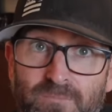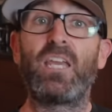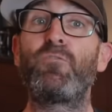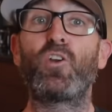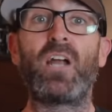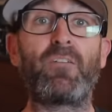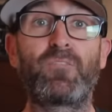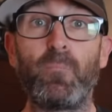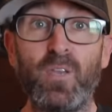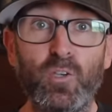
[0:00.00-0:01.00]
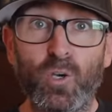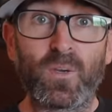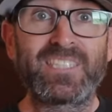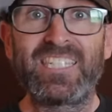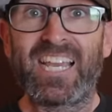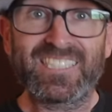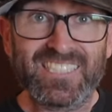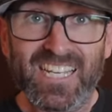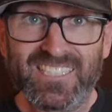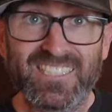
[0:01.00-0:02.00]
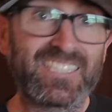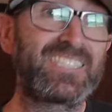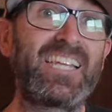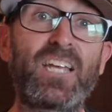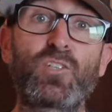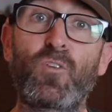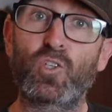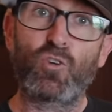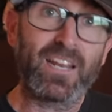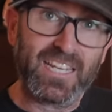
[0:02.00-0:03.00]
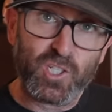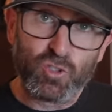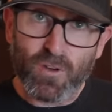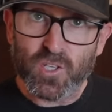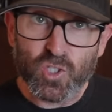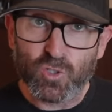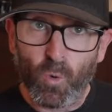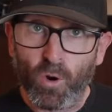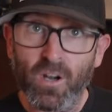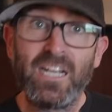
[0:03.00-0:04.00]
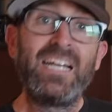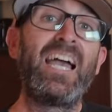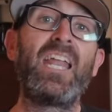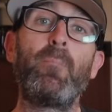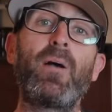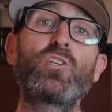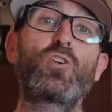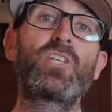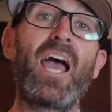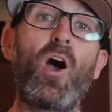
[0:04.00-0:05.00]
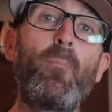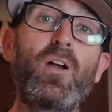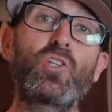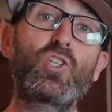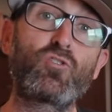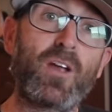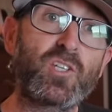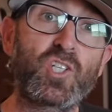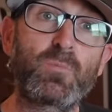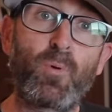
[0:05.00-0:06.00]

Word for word: If you're not familiar with TSS, it stands for Training Stress Score, and it measures how much stress is